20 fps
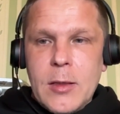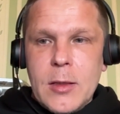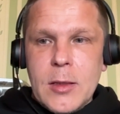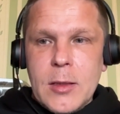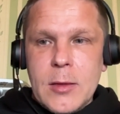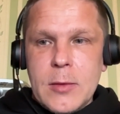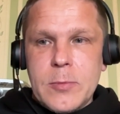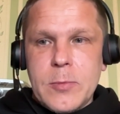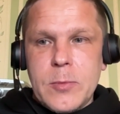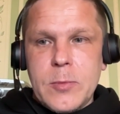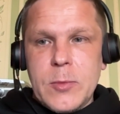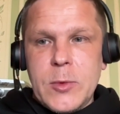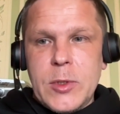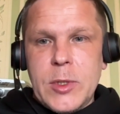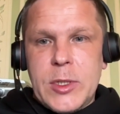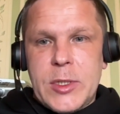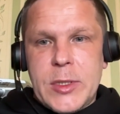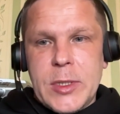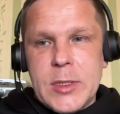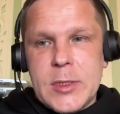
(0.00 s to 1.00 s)
uh,
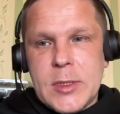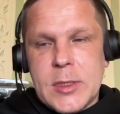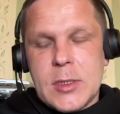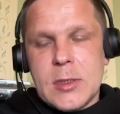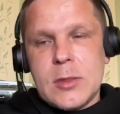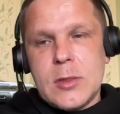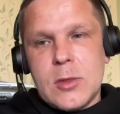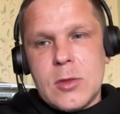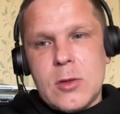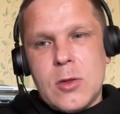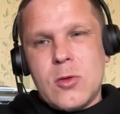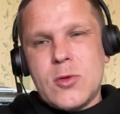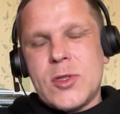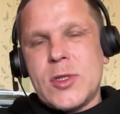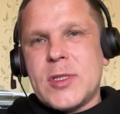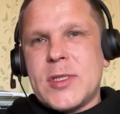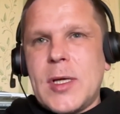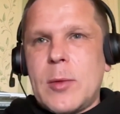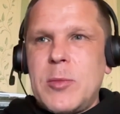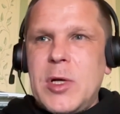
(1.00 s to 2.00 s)
it is
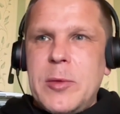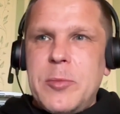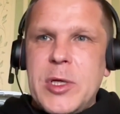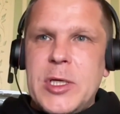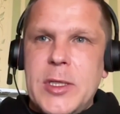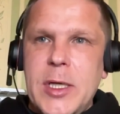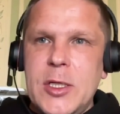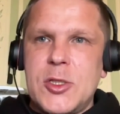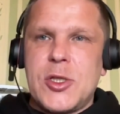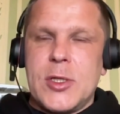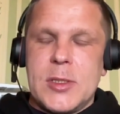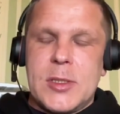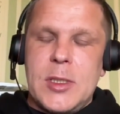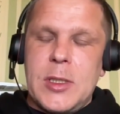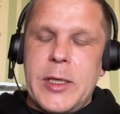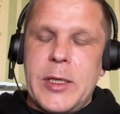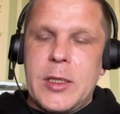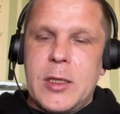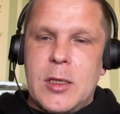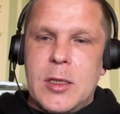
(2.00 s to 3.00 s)
also some limitations,
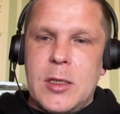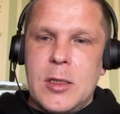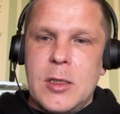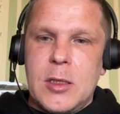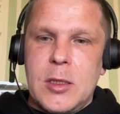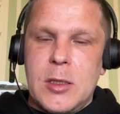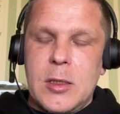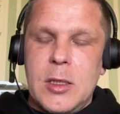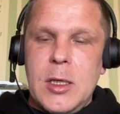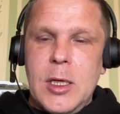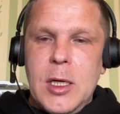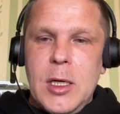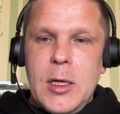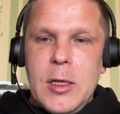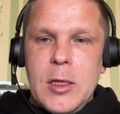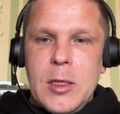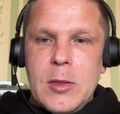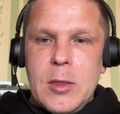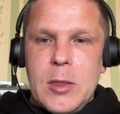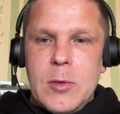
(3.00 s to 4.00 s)
like
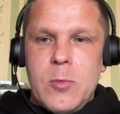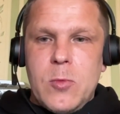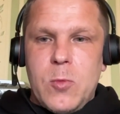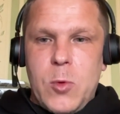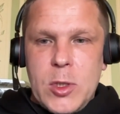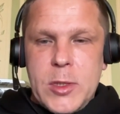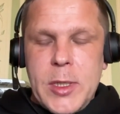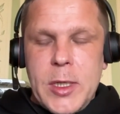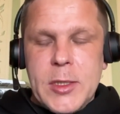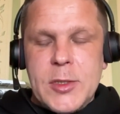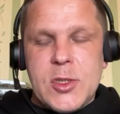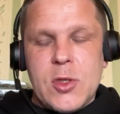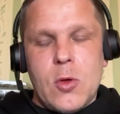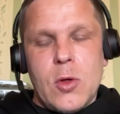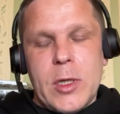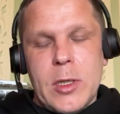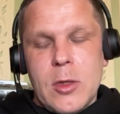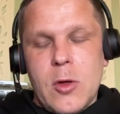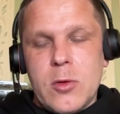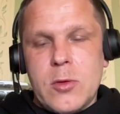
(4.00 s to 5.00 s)
what I saw,
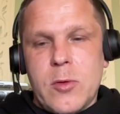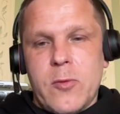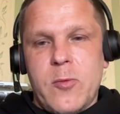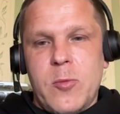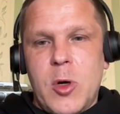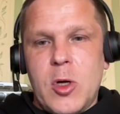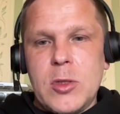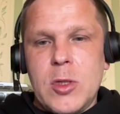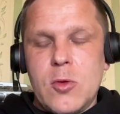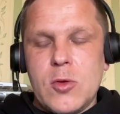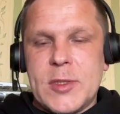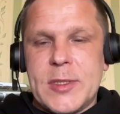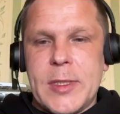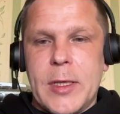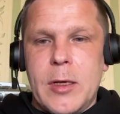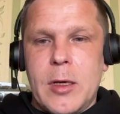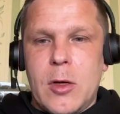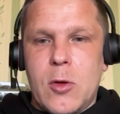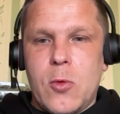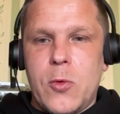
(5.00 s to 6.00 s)
a lot of models,
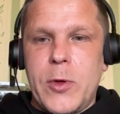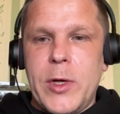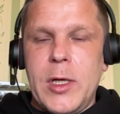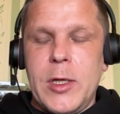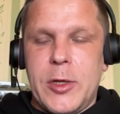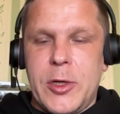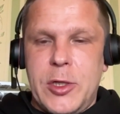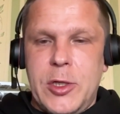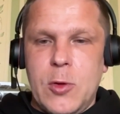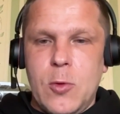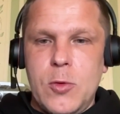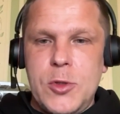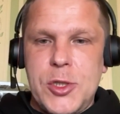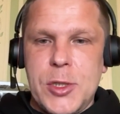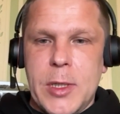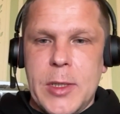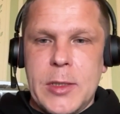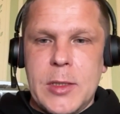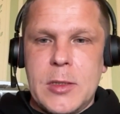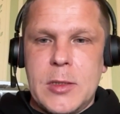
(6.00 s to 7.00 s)
they are really
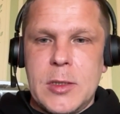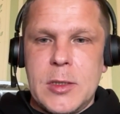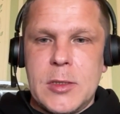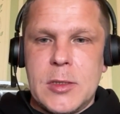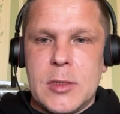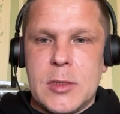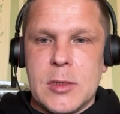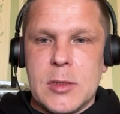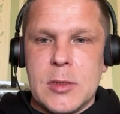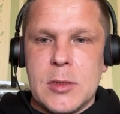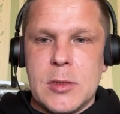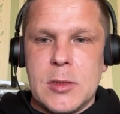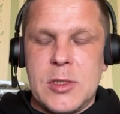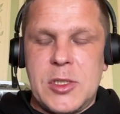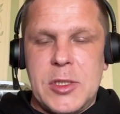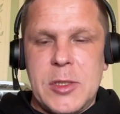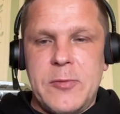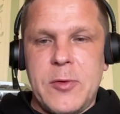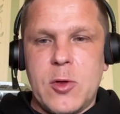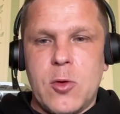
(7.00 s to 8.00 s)
huge, and it is
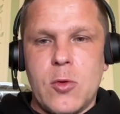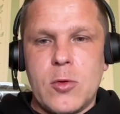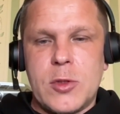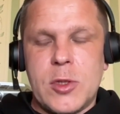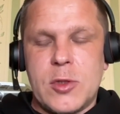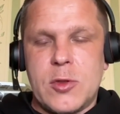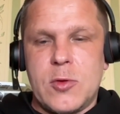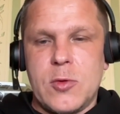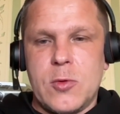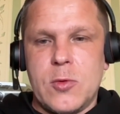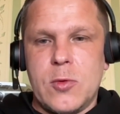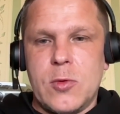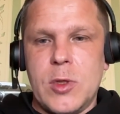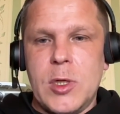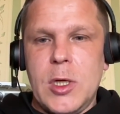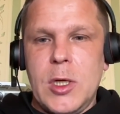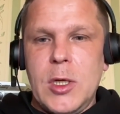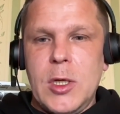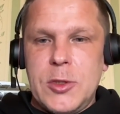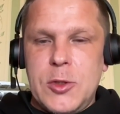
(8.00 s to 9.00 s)
difficult to
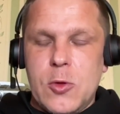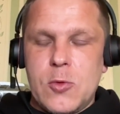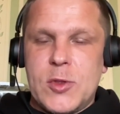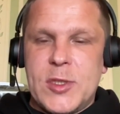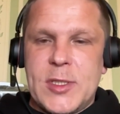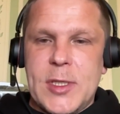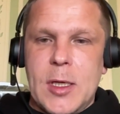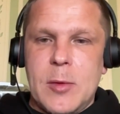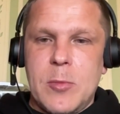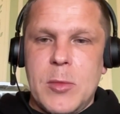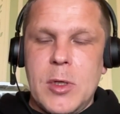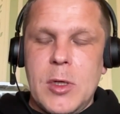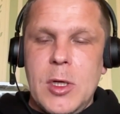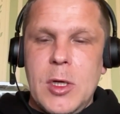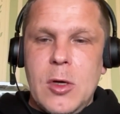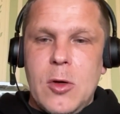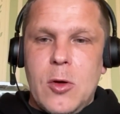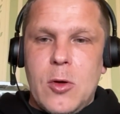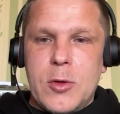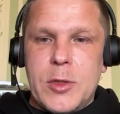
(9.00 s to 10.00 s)
use them
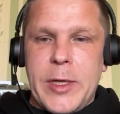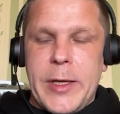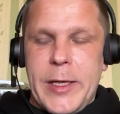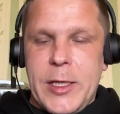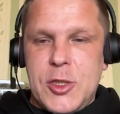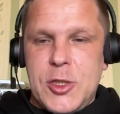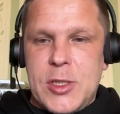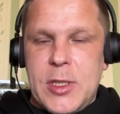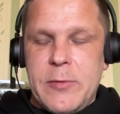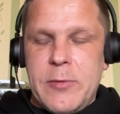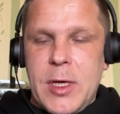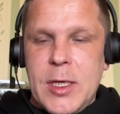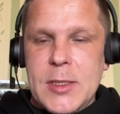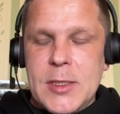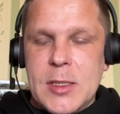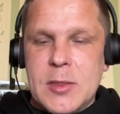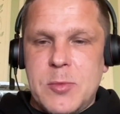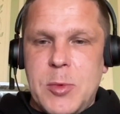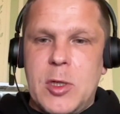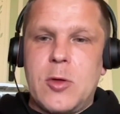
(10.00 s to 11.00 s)
on edge
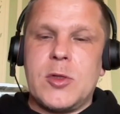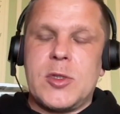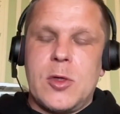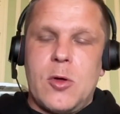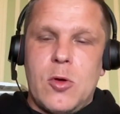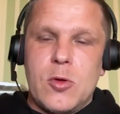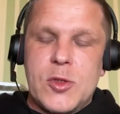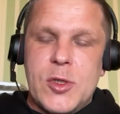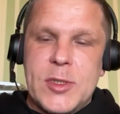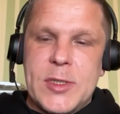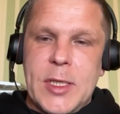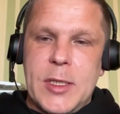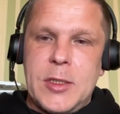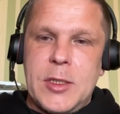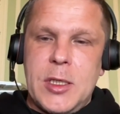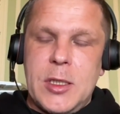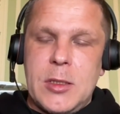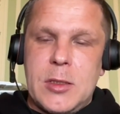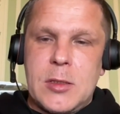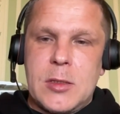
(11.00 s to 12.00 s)
devices because also they
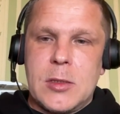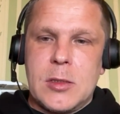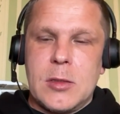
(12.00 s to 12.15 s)
need